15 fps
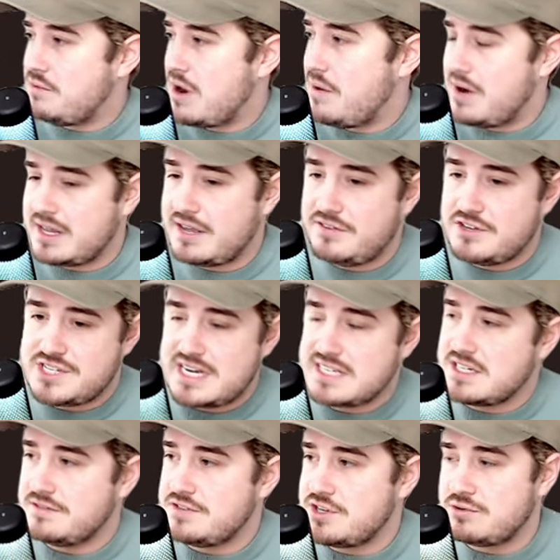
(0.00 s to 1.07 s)
of what I want to give you a
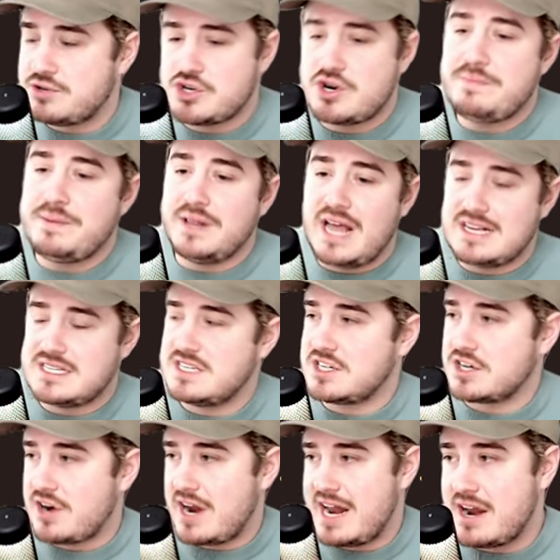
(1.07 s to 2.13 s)
sense of. So triple S is
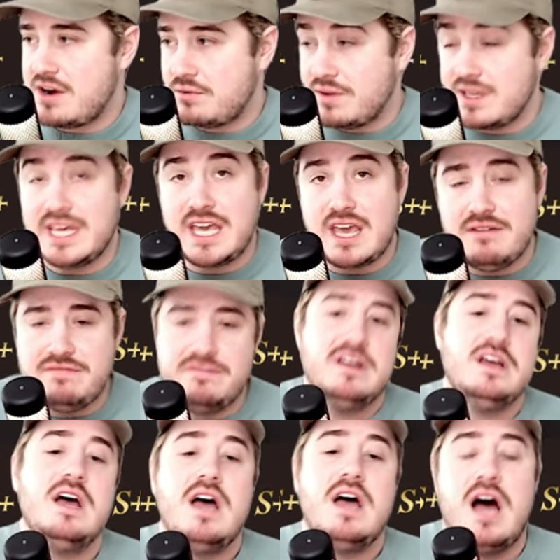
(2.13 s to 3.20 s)
a grade I don't really give.
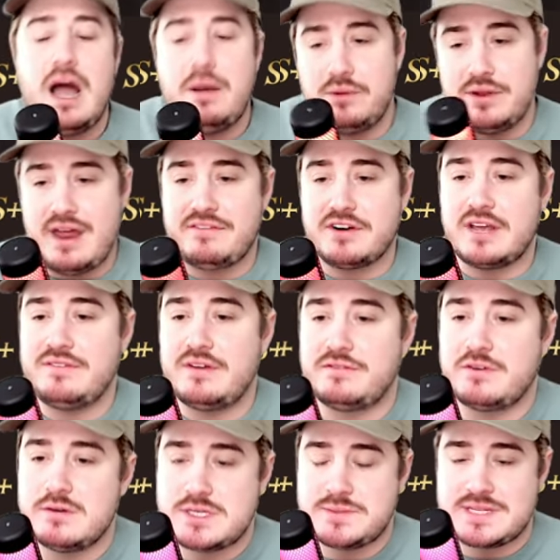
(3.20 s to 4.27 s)
I will never give it
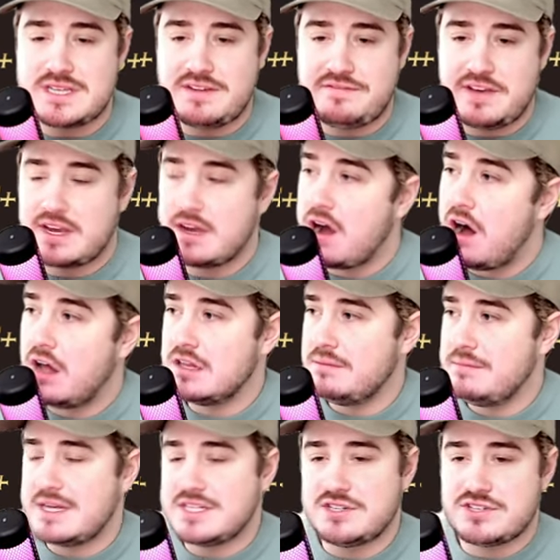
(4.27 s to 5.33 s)
for a specific
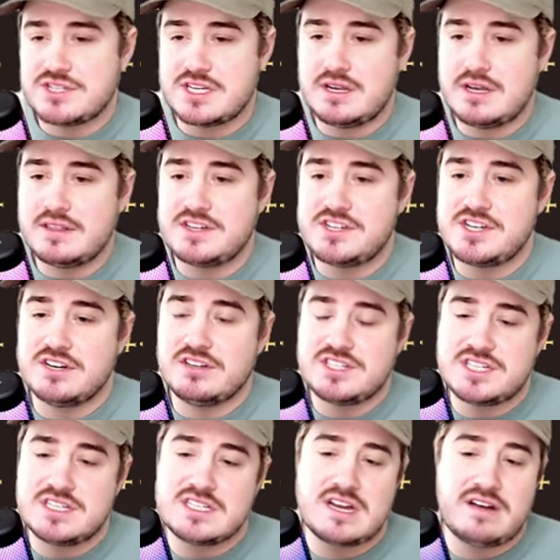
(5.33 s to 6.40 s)
column, as you'll see in the tier
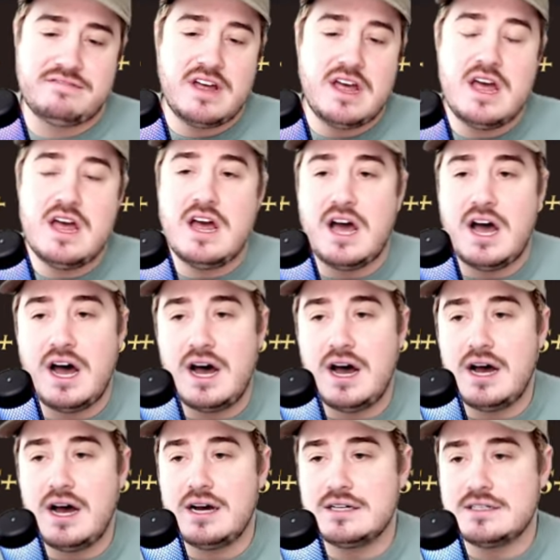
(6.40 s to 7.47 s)
list and stuff.
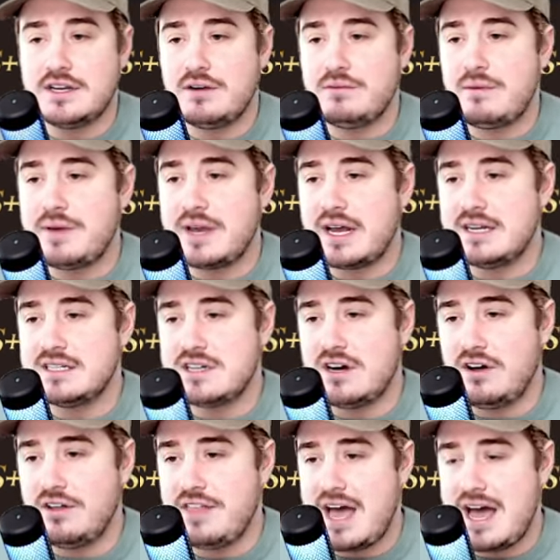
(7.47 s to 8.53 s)
Uh, you know, when we get into
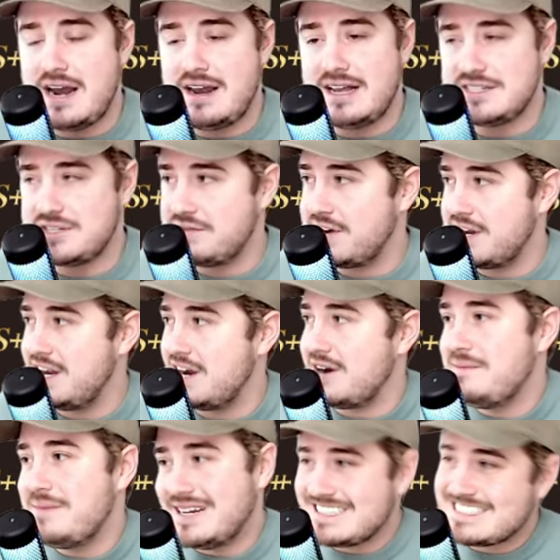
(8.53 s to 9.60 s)
all that, that's over
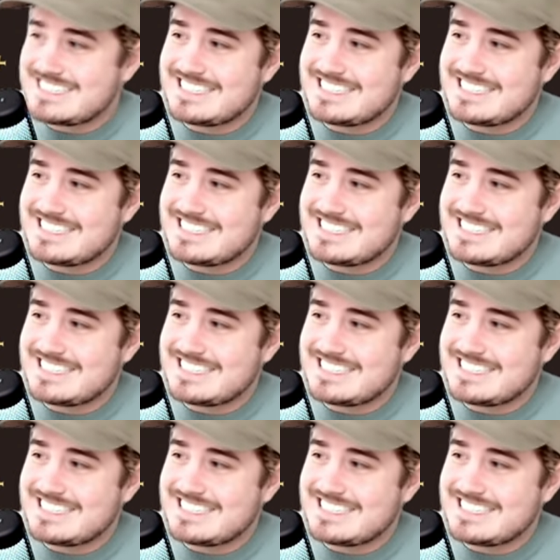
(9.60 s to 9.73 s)
here, but